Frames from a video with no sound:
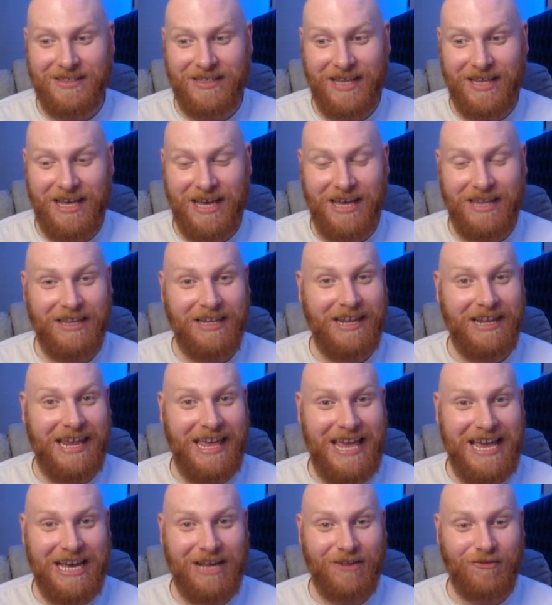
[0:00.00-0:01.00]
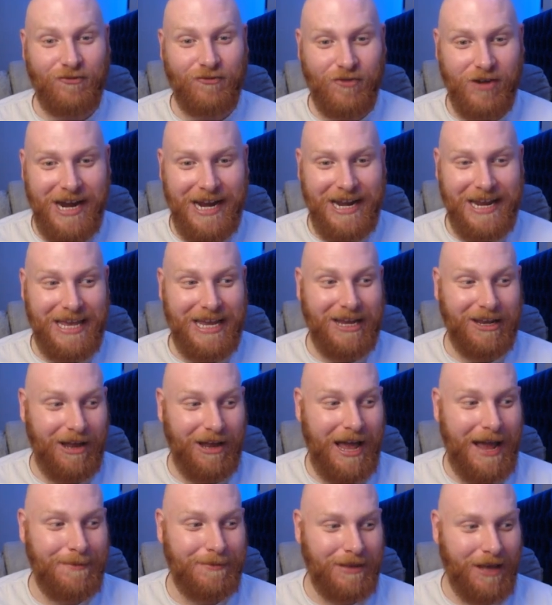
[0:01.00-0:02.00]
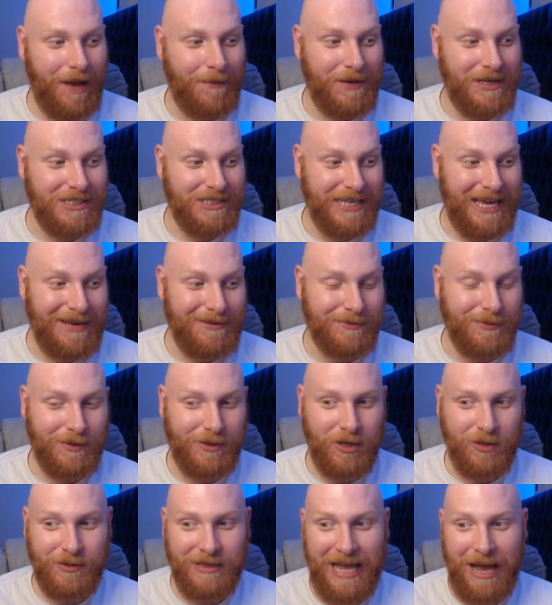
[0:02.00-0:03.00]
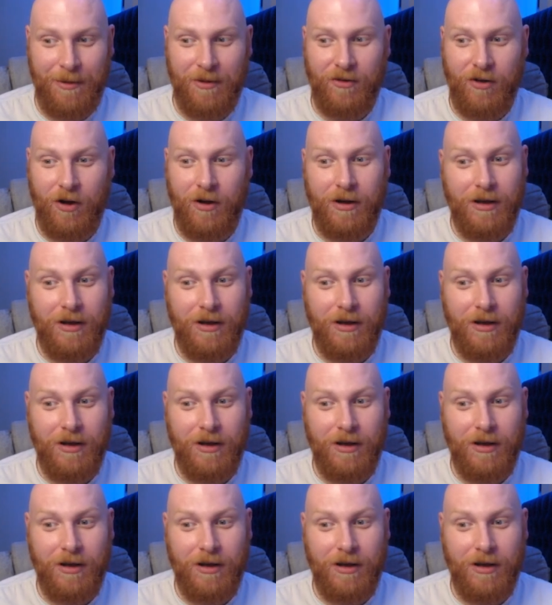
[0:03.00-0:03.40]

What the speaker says: the league has really climbed up, it seems, because now we've got